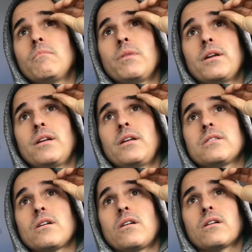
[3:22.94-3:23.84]
But
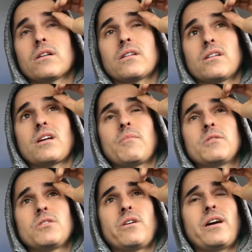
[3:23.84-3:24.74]
it's all
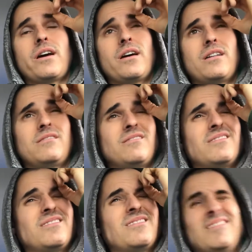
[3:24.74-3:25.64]
coming to a head
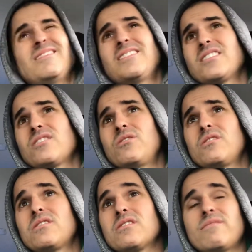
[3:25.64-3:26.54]
as soon
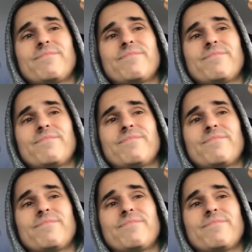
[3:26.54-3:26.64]
as